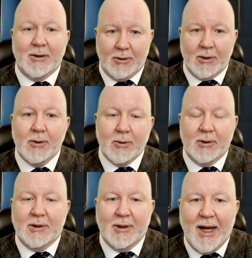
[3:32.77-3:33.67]
you
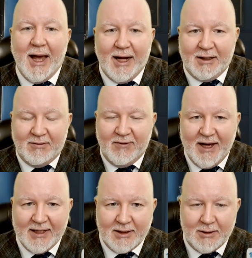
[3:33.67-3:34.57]
couldn't act
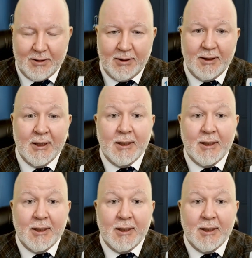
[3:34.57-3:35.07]
faster.